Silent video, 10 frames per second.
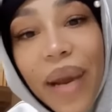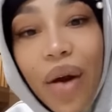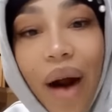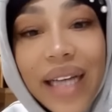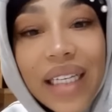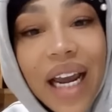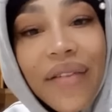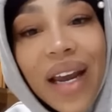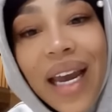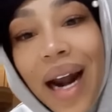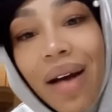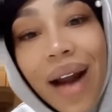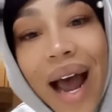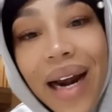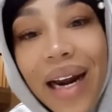to be hey, yo, let, to even get hey,
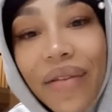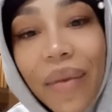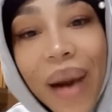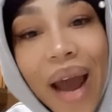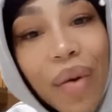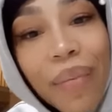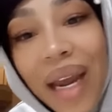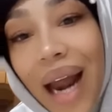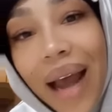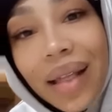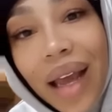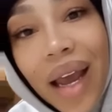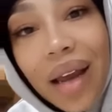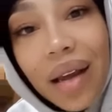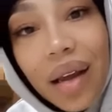yo, no, no, no. I'm not. Like it
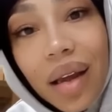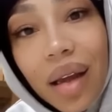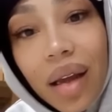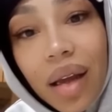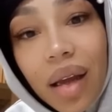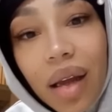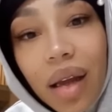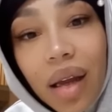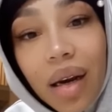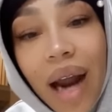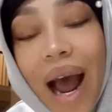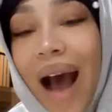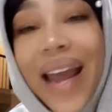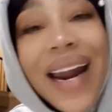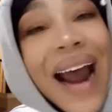might not be him. Nah, it might
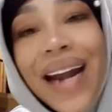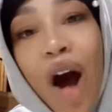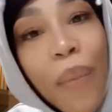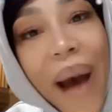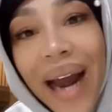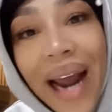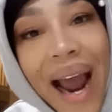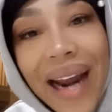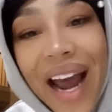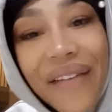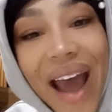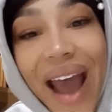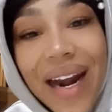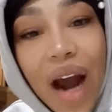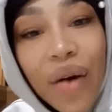not be him, but nobody. It might be. I ain't never
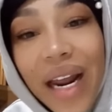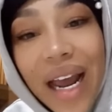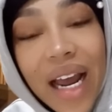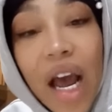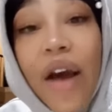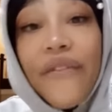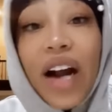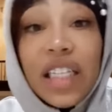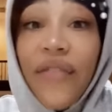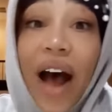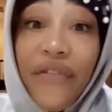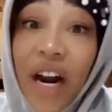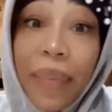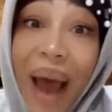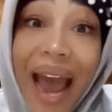had no nigga. First of all, for
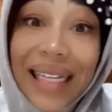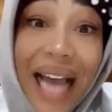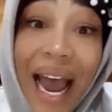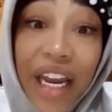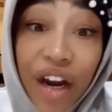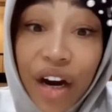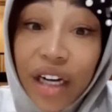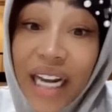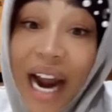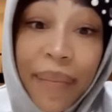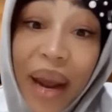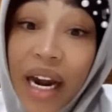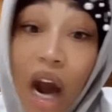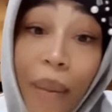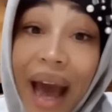the past eight years, it ain't been
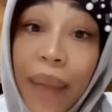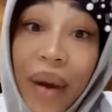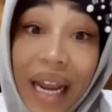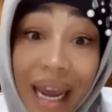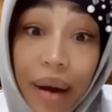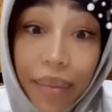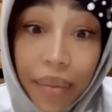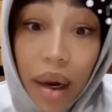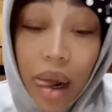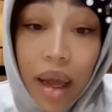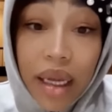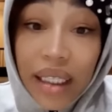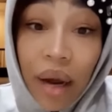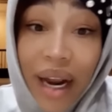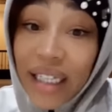nobody but him.
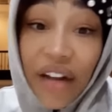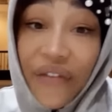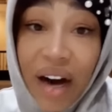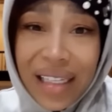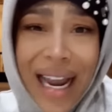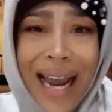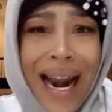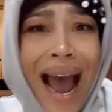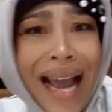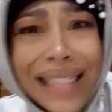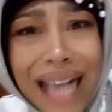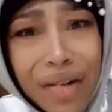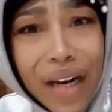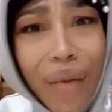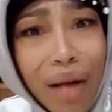So that's the first thing. And I hadn't
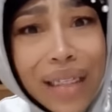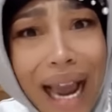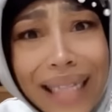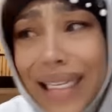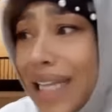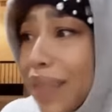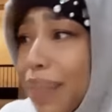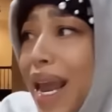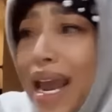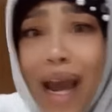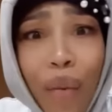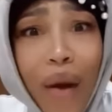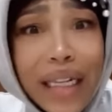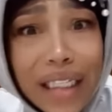talked to Rozay since me and him went